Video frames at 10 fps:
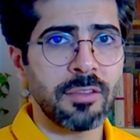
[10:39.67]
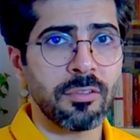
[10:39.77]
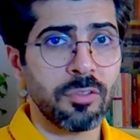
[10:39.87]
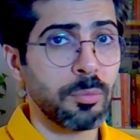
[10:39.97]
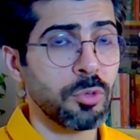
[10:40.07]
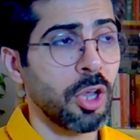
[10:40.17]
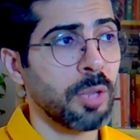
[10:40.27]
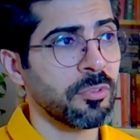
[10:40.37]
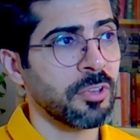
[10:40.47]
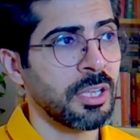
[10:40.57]

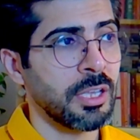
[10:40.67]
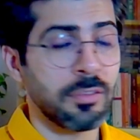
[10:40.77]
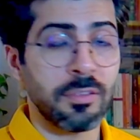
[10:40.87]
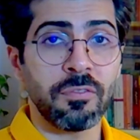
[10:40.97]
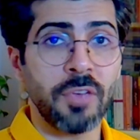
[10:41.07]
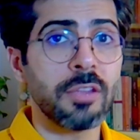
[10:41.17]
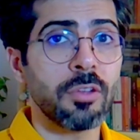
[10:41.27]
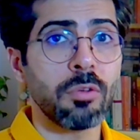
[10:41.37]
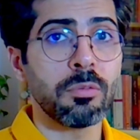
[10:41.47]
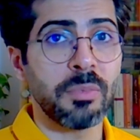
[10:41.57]
sometimes it's a
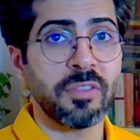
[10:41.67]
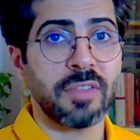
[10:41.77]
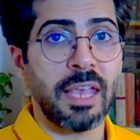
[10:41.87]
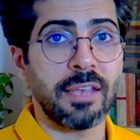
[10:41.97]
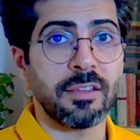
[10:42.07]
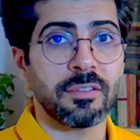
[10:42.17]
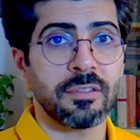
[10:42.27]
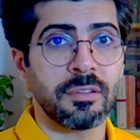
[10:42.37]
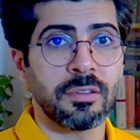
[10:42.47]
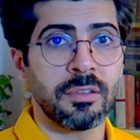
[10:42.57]
fatal mistakes.
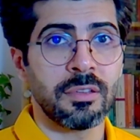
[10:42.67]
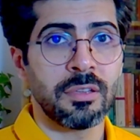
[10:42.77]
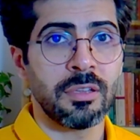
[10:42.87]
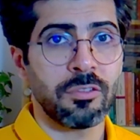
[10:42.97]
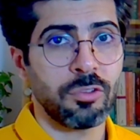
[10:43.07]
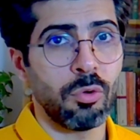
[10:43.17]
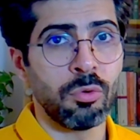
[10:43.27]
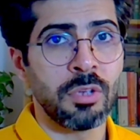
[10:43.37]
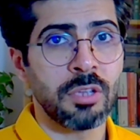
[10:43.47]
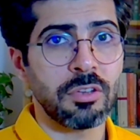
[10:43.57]
So
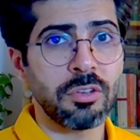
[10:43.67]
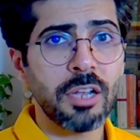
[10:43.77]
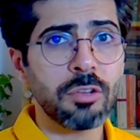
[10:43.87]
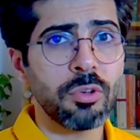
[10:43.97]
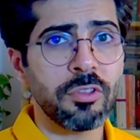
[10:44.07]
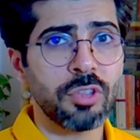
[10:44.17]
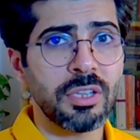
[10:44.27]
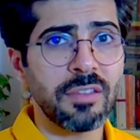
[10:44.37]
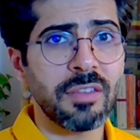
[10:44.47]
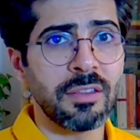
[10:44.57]
the real question
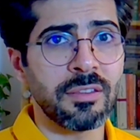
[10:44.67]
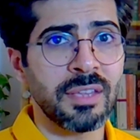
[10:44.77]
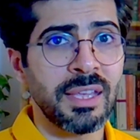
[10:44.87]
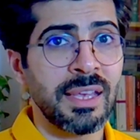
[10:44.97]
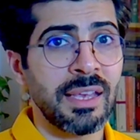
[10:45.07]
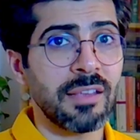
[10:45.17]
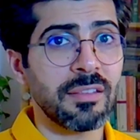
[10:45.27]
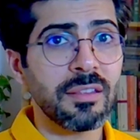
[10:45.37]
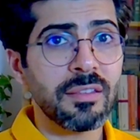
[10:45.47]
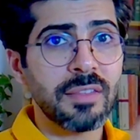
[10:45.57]
isn't, is
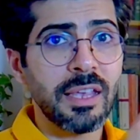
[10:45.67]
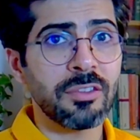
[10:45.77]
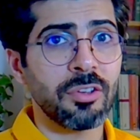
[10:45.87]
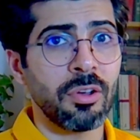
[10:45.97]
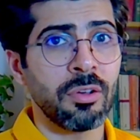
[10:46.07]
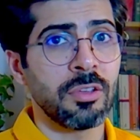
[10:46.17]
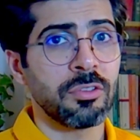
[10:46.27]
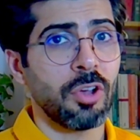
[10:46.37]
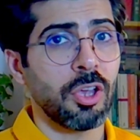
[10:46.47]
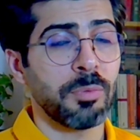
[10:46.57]
this data
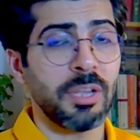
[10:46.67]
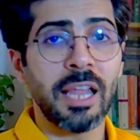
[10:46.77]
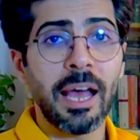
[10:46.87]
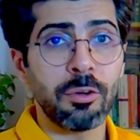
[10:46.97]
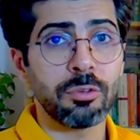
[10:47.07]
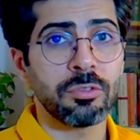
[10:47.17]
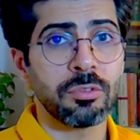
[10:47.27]
type allowed?